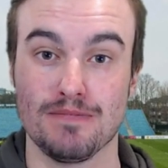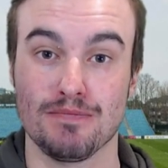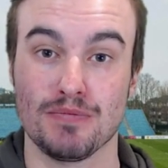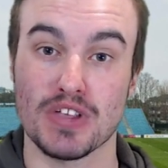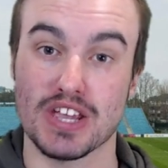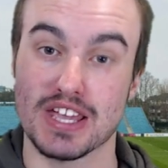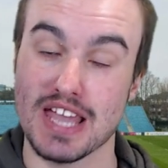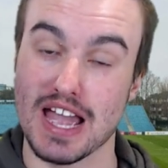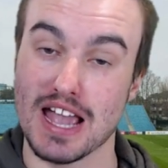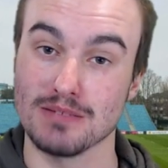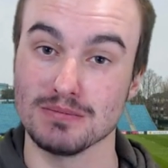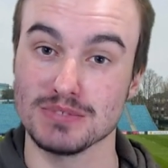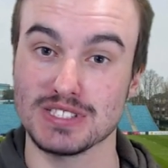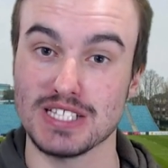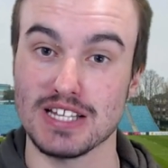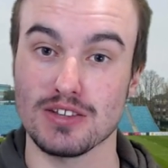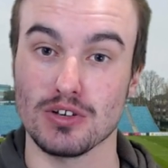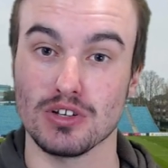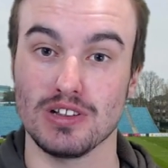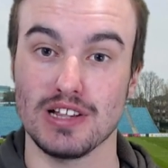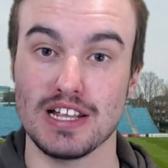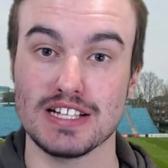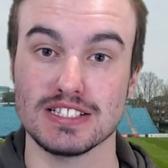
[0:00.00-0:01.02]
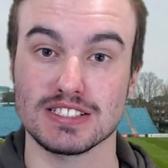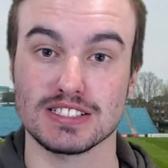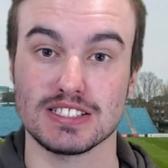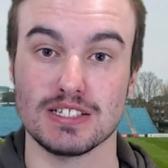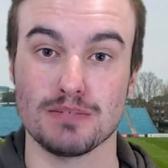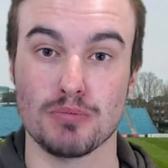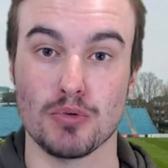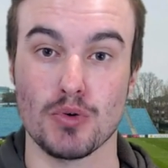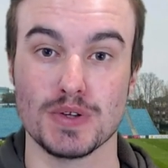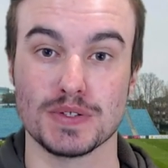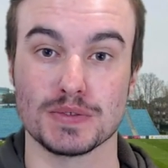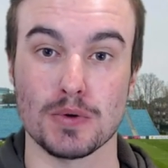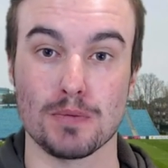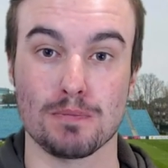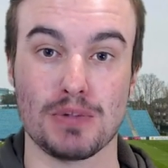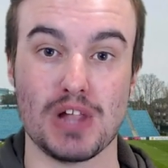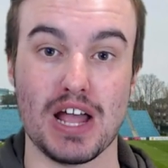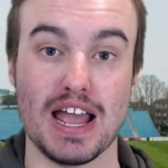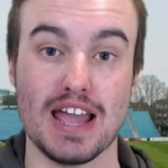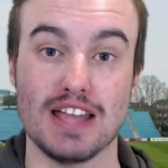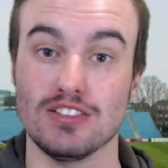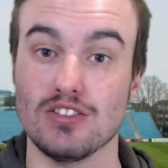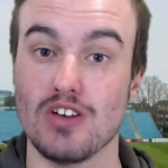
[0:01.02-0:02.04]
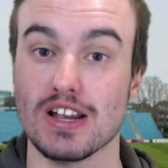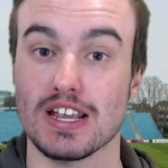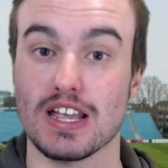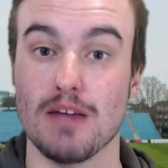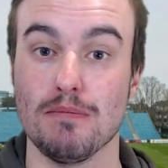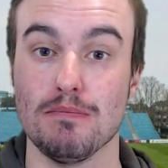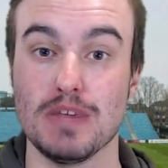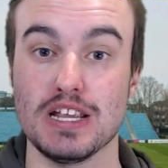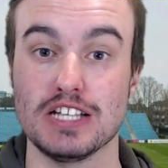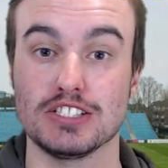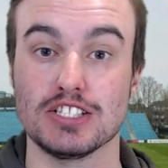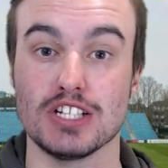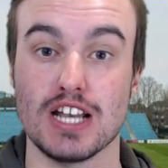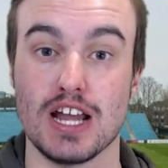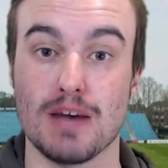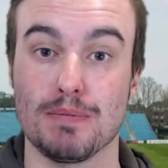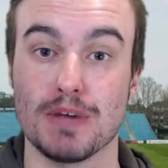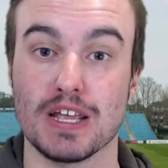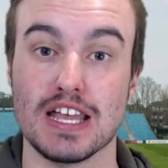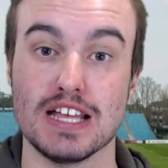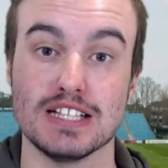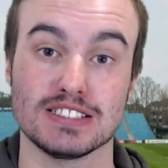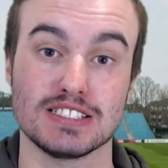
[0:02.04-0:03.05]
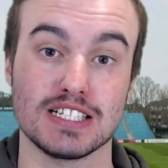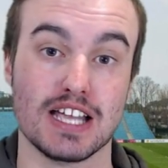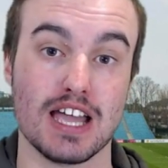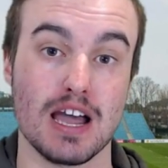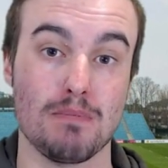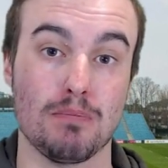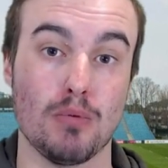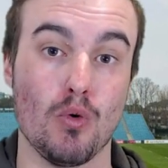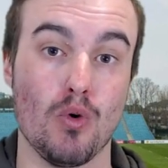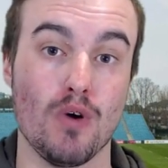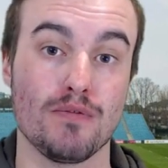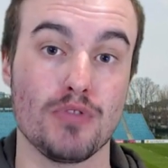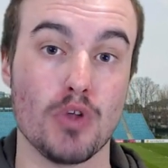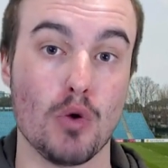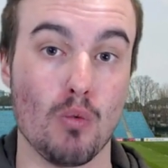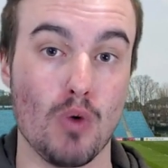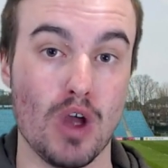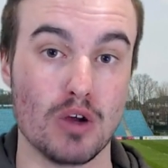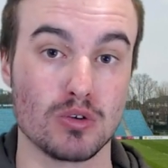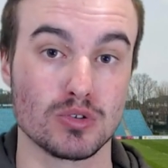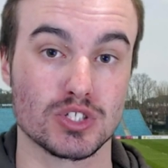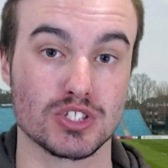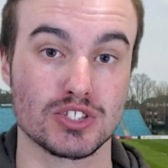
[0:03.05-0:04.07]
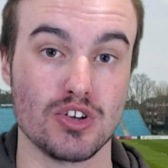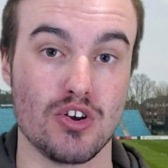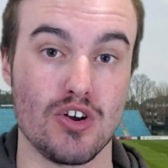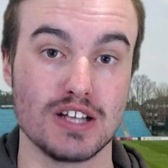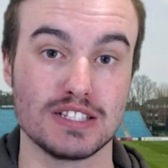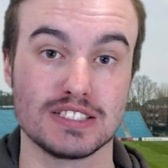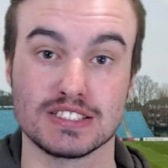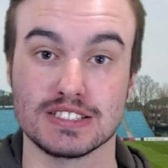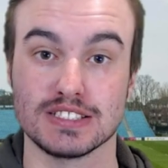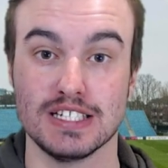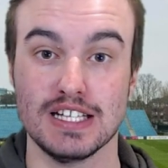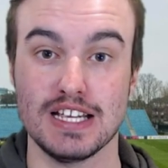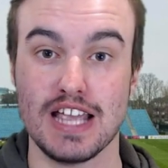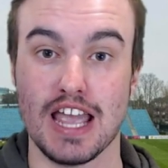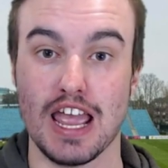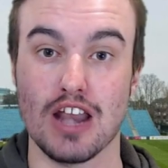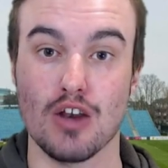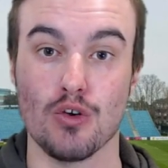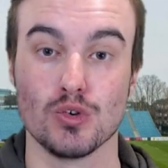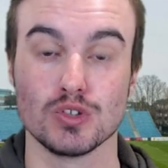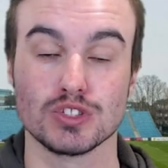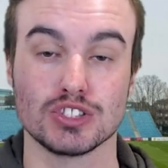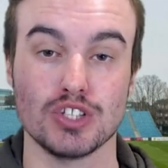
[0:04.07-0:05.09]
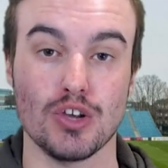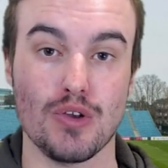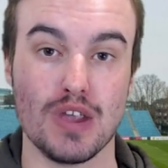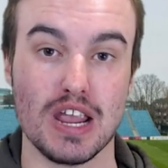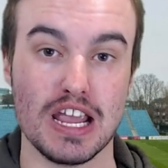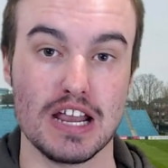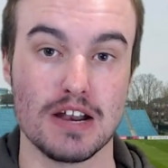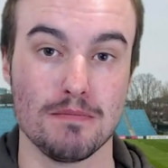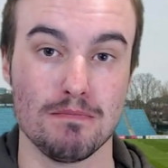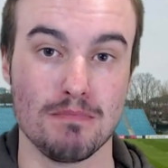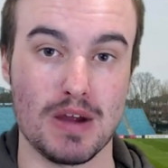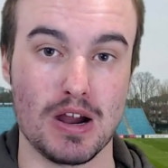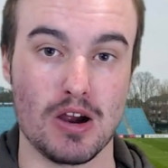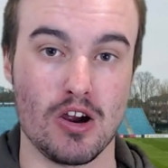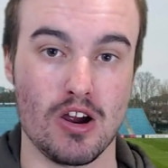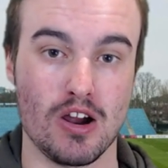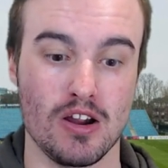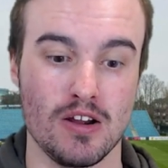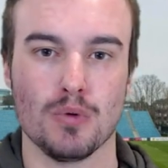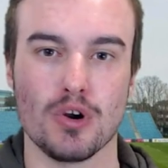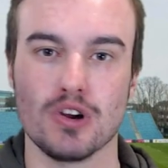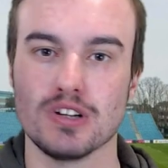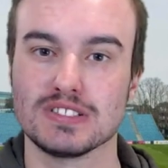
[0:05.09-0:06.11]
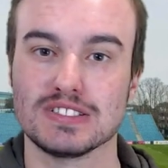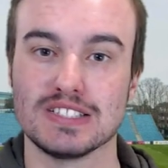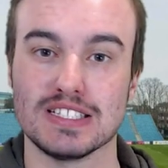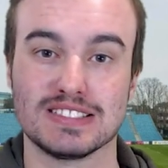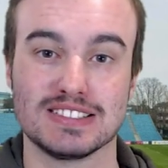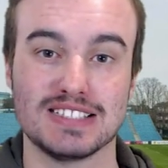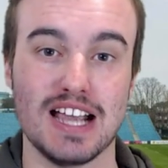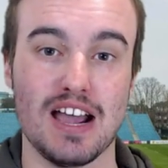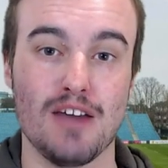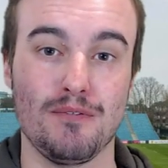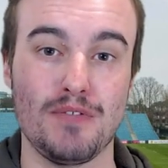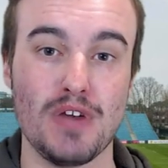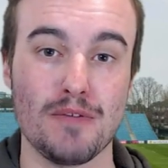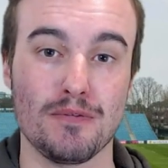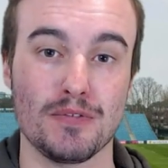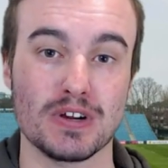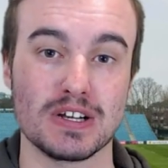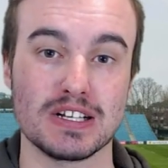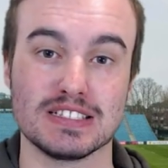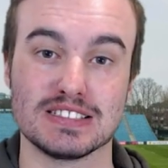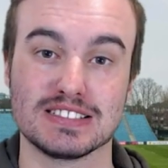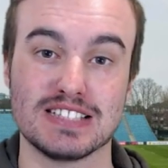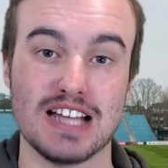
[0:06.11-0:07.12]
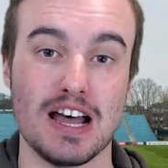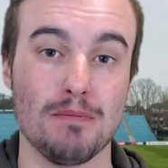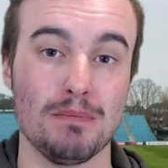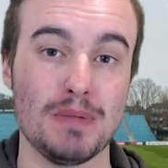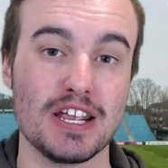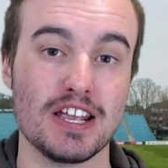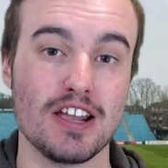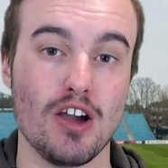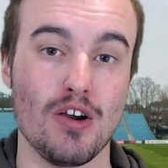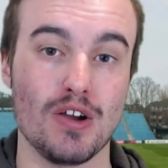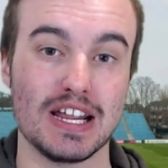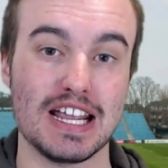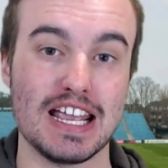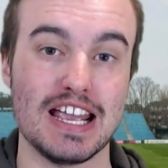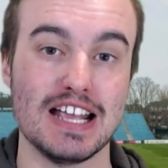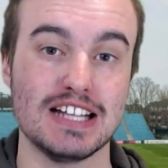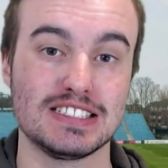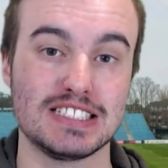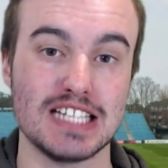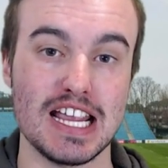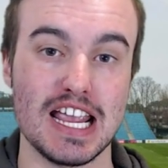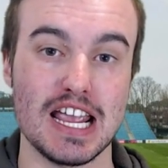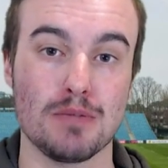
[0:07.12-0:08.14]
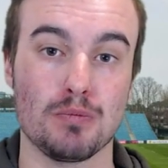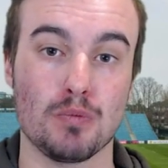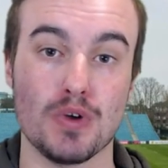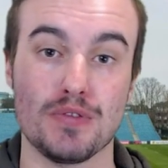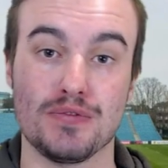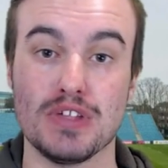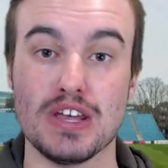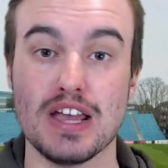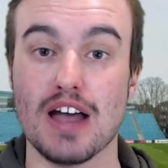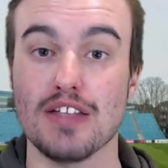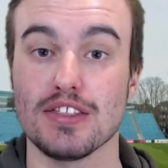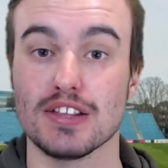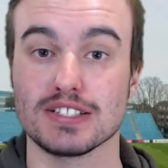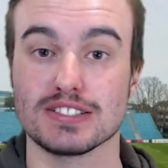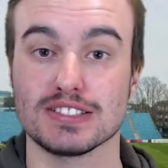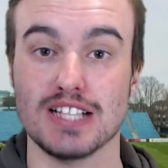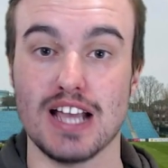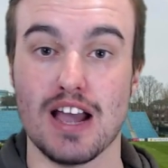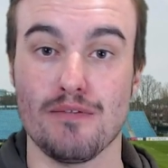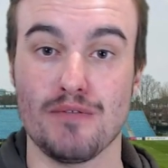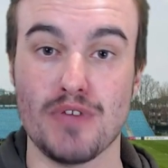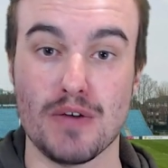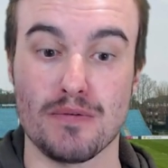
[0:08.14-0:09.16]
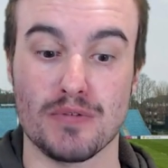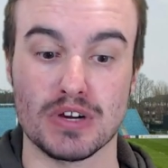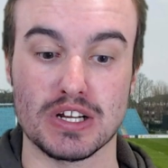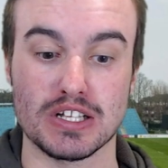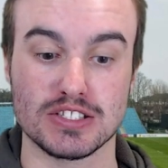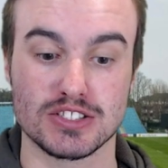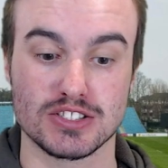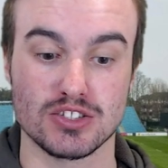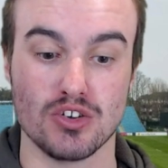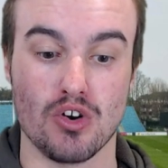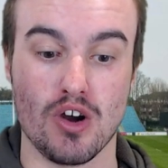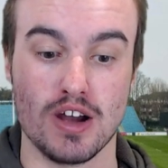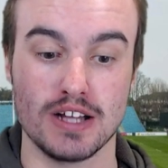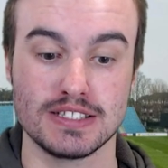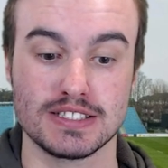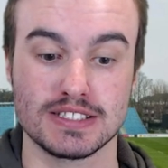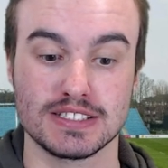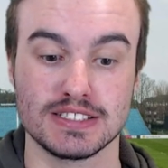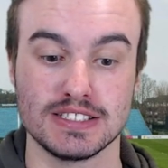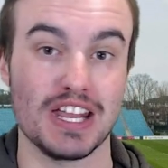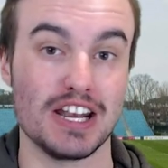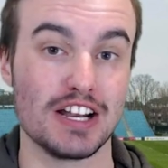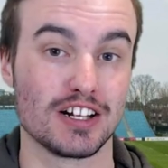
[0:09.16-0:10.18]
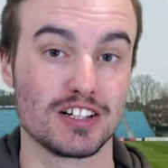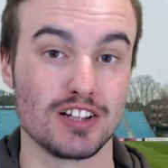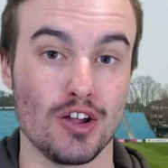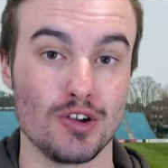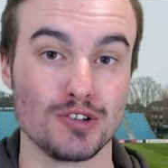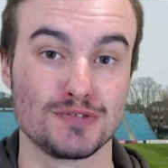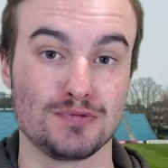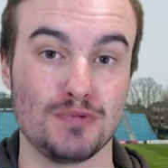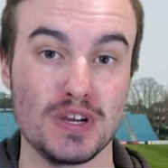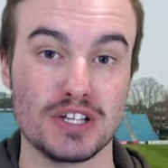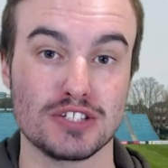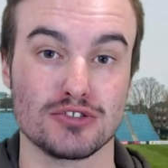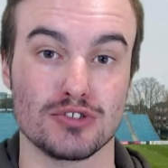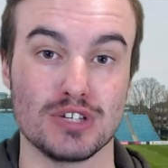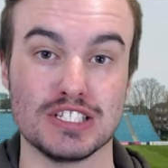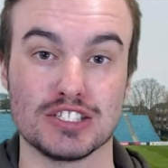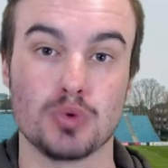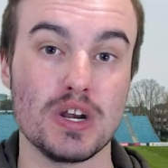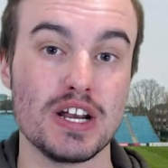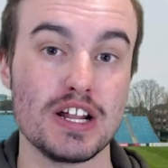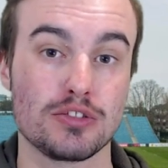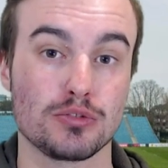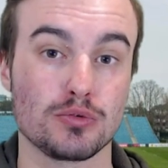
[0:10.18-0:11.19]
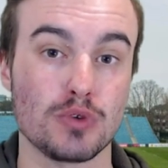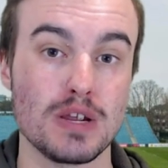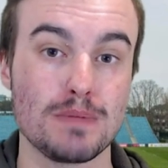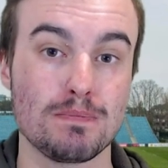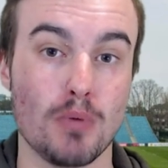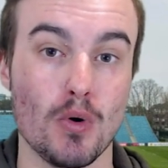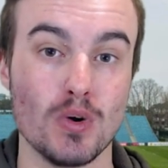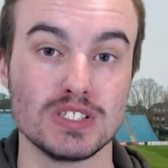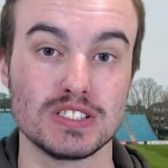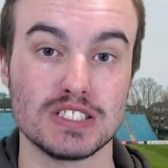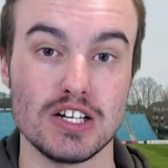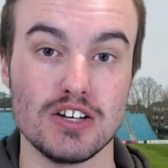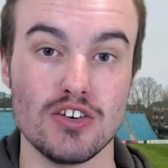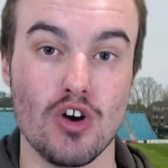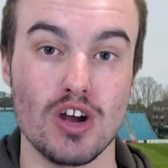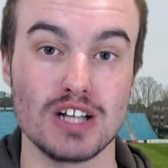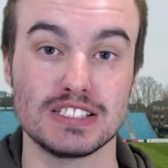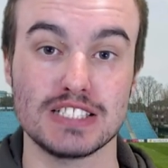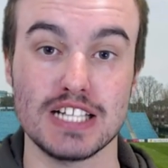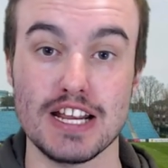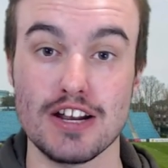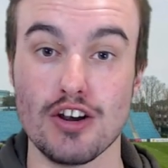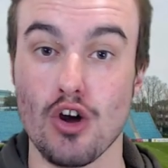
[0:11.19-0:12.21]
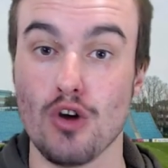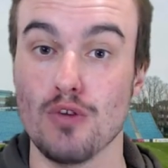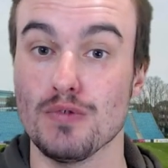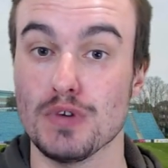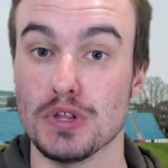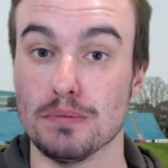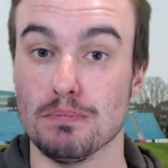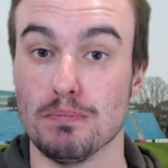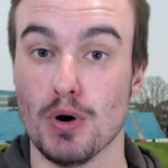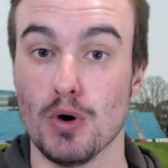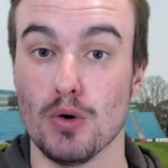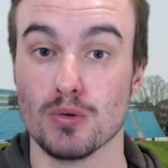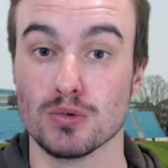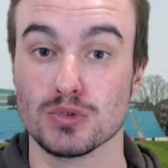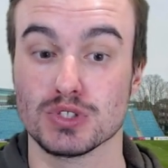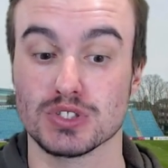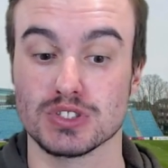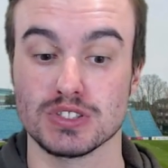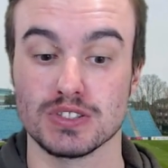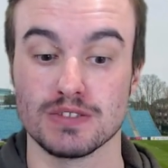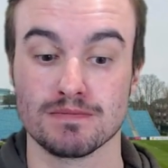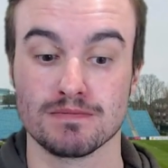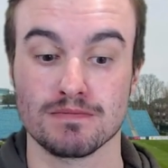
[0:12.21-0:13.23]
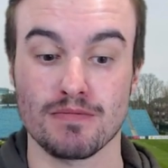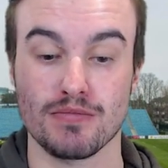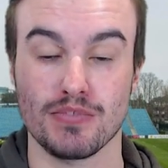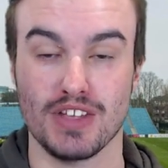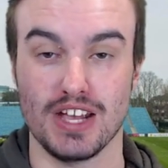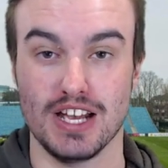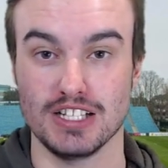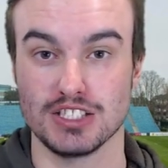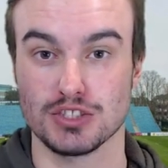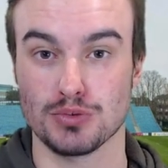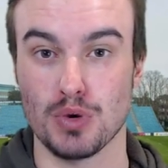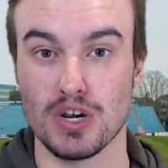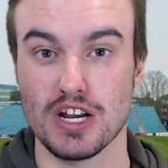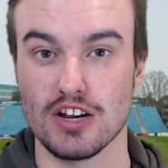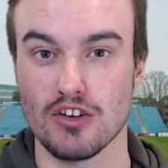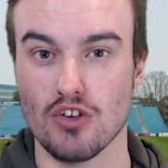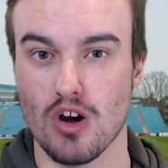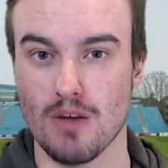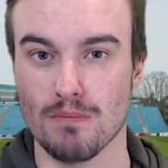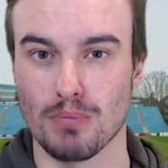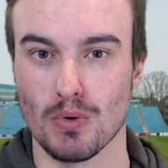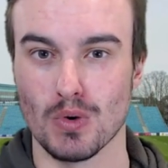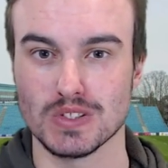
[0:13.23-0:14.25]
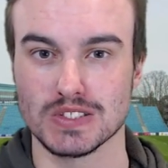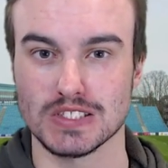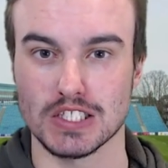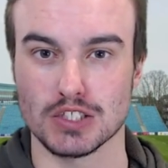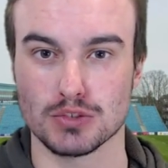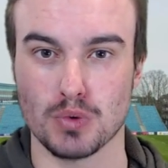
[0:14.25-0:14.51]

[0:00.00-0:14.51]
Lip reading: The games that the Leinster boys were playing, like I mentioned, up against a couple of the Welsh sides, and also Edinburgh, whereas the South Africans, they've been going head-to-head with the other South African sides, getting close victories, 23 points to 19 over the Bulls, and 29 points to